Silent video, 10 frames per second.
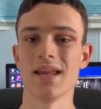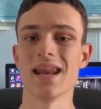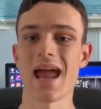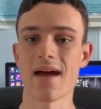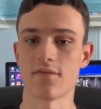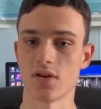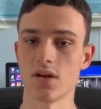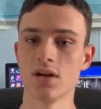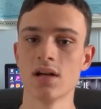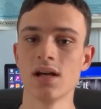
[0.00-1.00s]
it
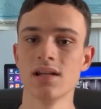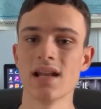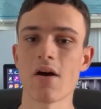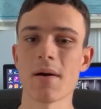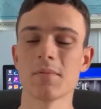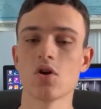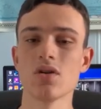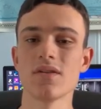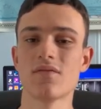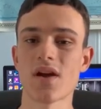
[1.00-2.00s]
ever. Now, I'm
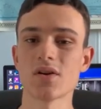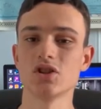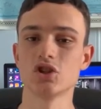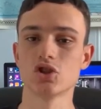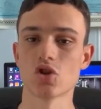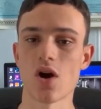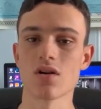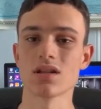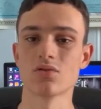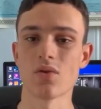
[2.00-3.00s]
going to very
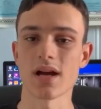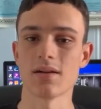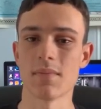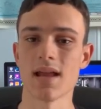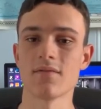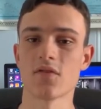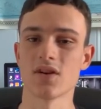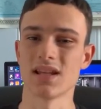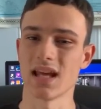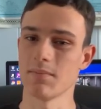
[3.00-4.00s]
strongly recommend
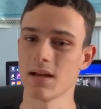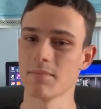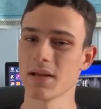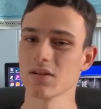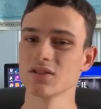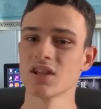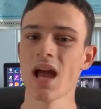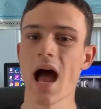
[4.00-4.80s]
for gaming builds